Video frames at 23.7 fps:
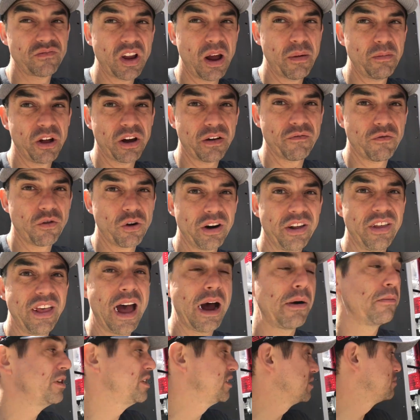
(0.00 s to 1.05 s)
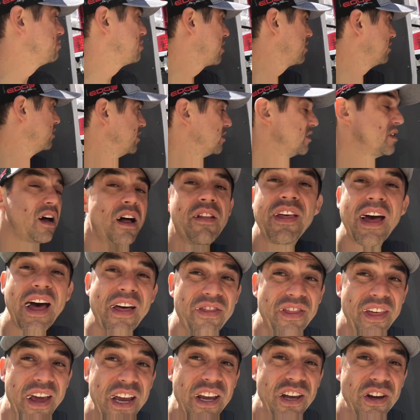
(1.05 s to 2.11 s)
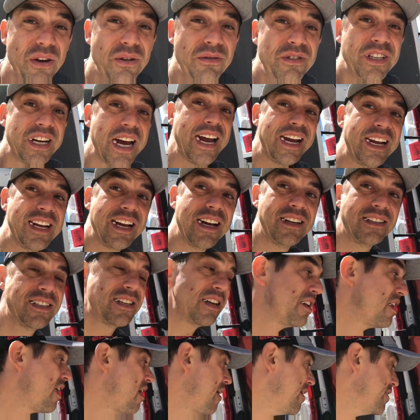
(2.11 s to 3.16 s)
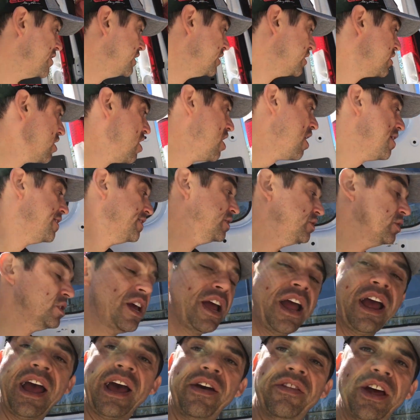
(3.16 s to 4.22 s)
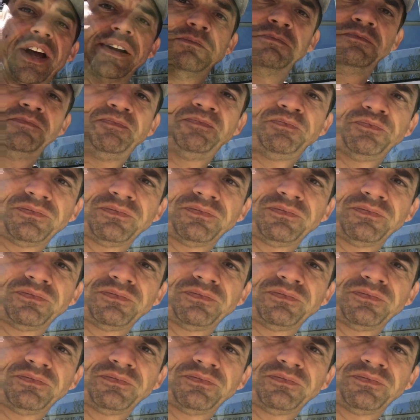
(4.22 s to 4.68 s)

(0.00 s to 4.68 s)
I'm looking forward to that. We just barely installed that. Thank you, Jake Nelson. And then